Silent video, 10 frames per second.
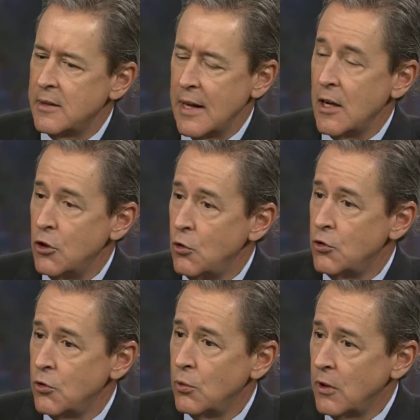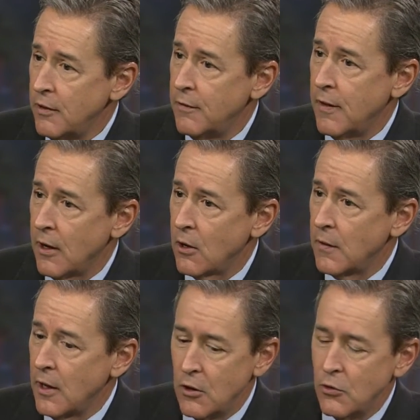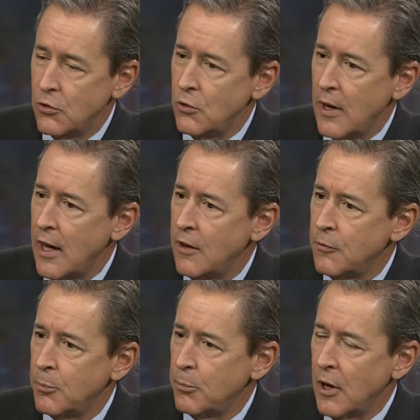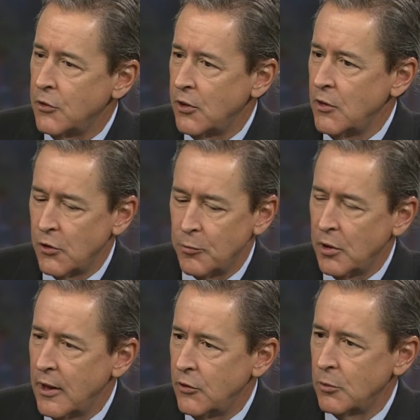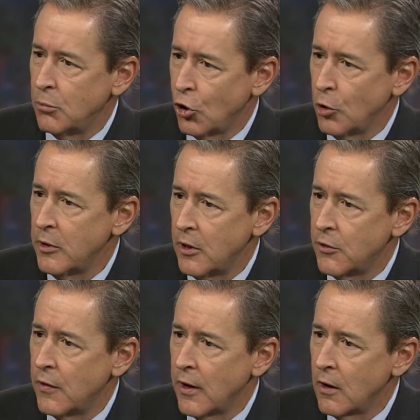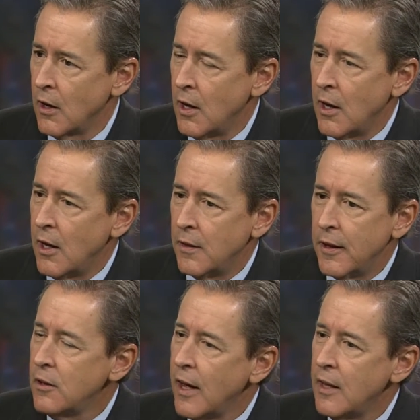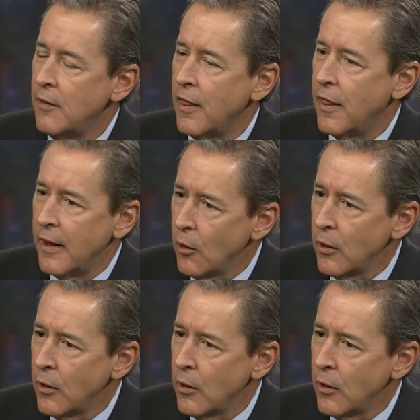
that used to live there, that used to have a sense of place and permanence there, they're not even there